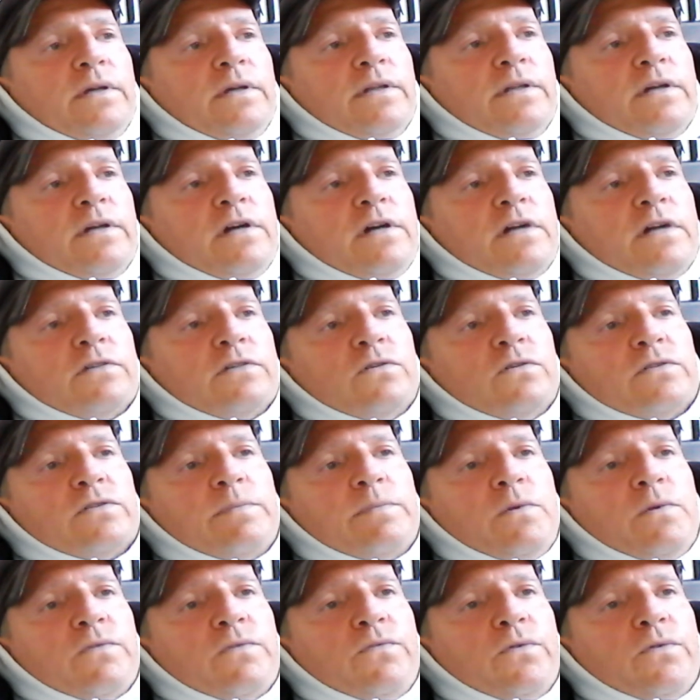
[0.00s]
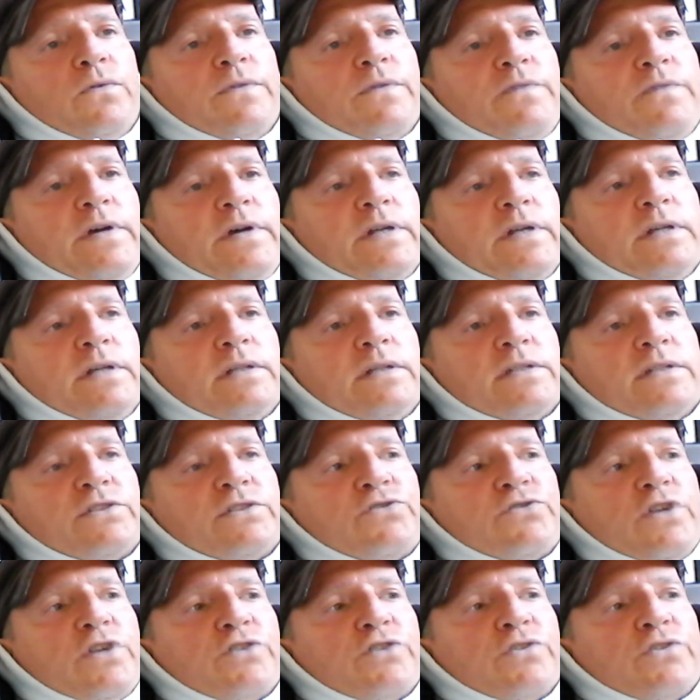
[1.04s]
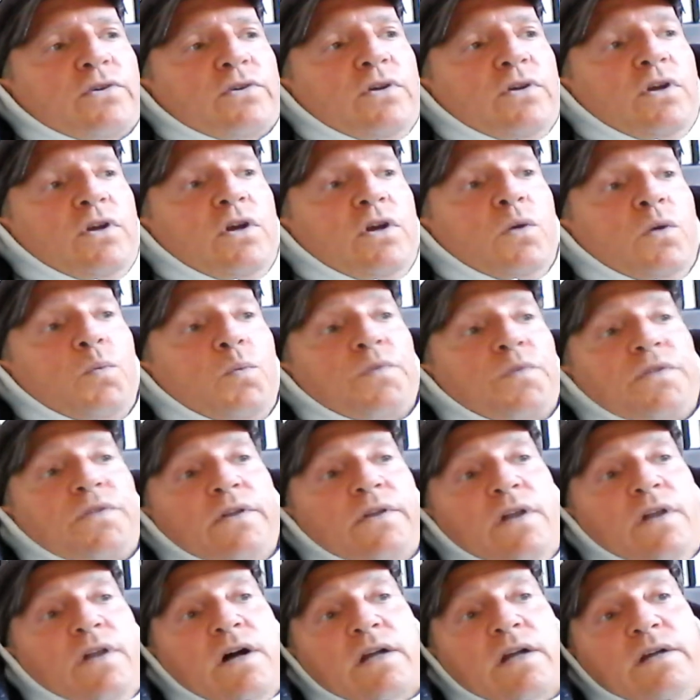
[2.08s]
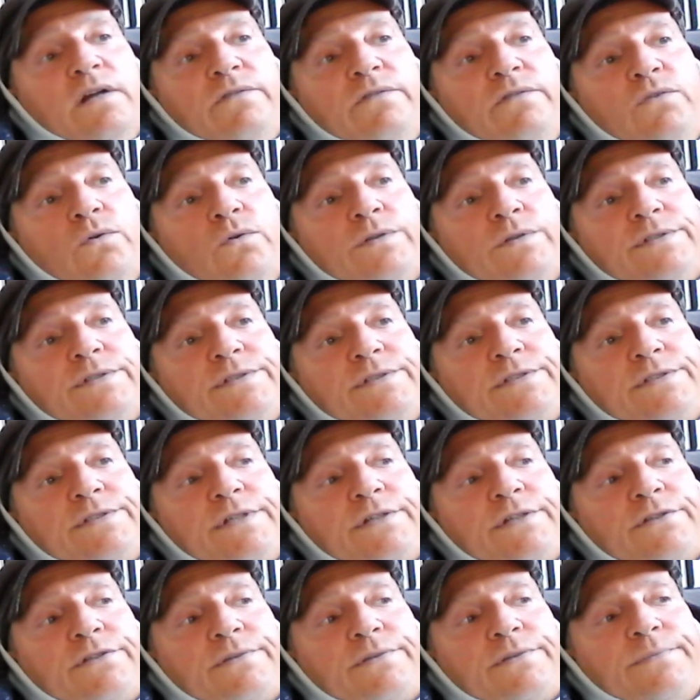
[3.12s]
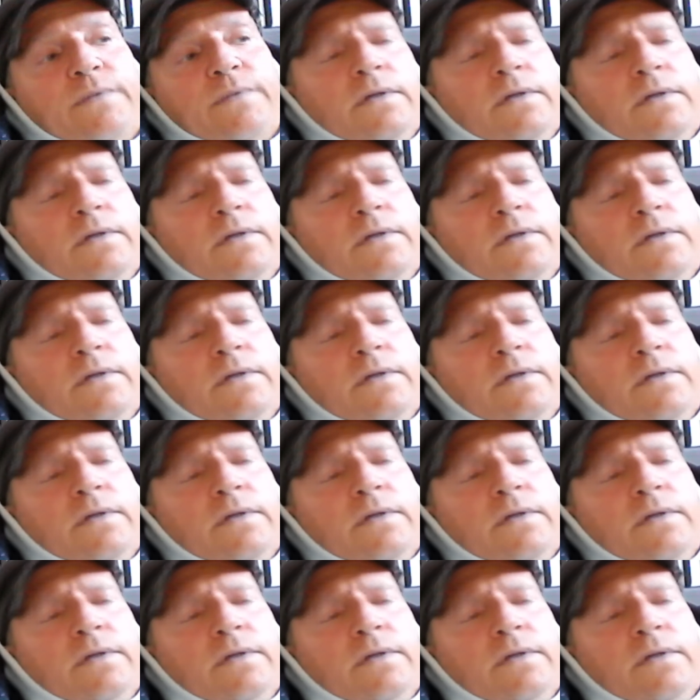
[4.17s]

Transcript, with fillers: the guard goes about fortifying the structure with the locking of doors and such.